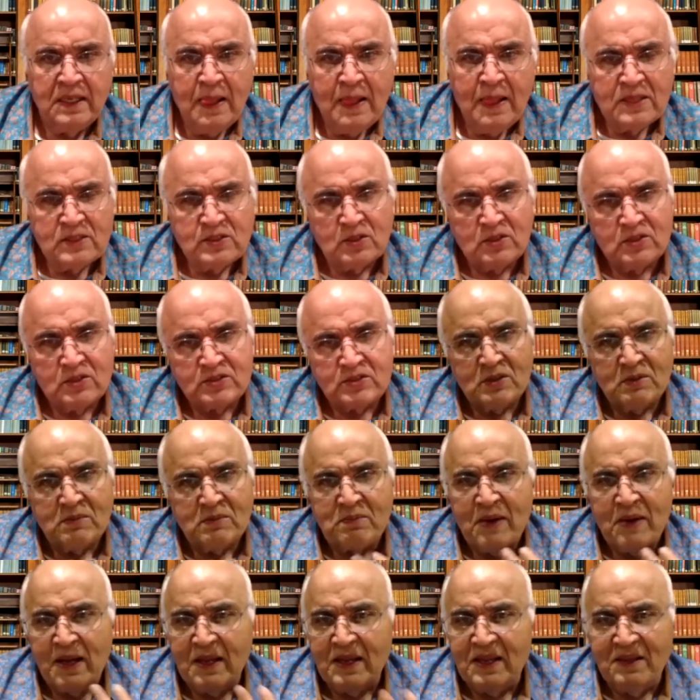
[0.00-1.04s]
So
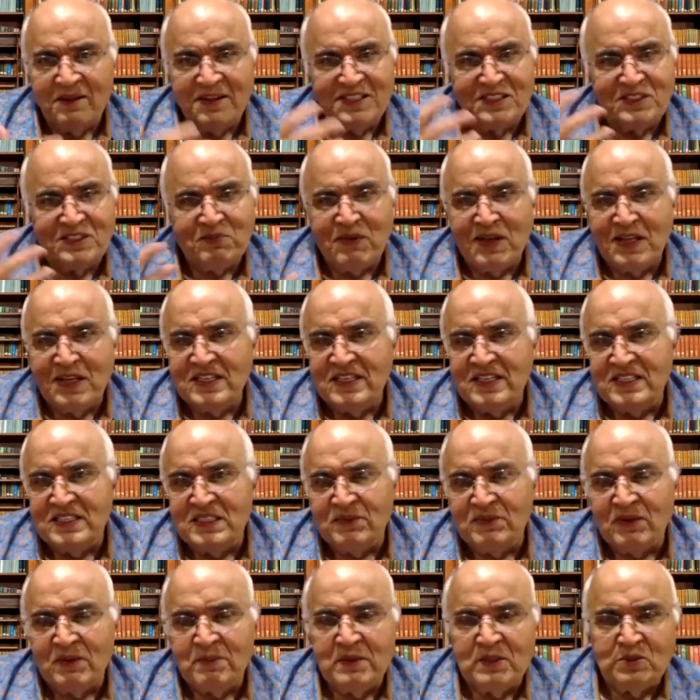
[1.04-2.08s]
my, it's very easy
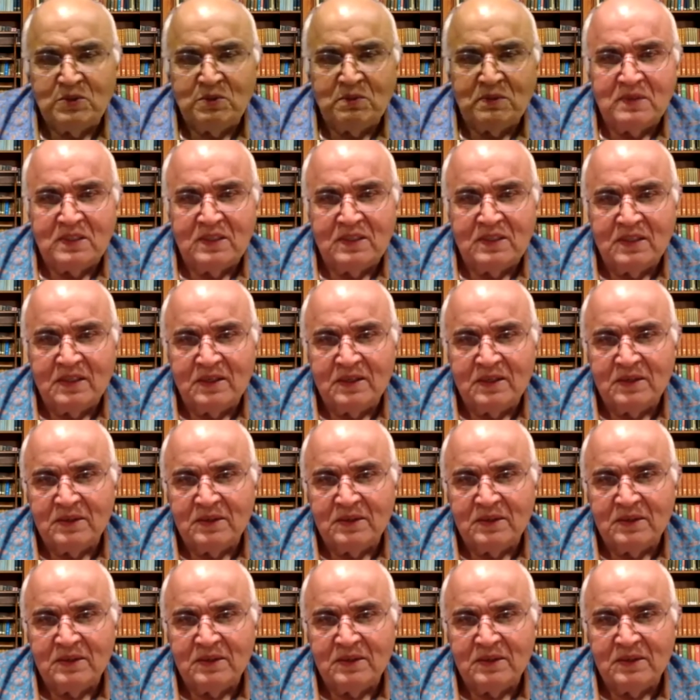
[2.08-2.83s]
for me to,